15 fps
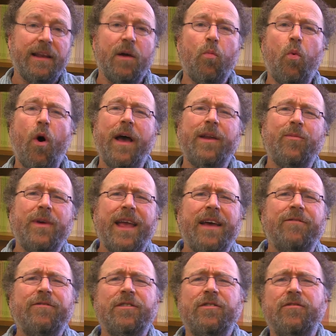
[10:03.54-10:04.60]
Now, why do we
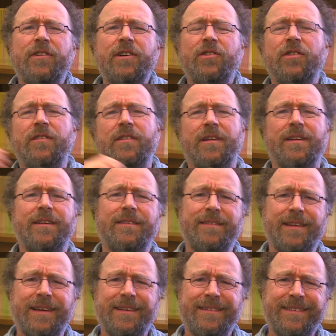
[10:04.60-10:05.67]
have restrictions on these
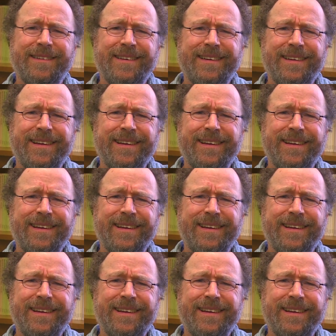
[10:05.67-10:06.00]
things?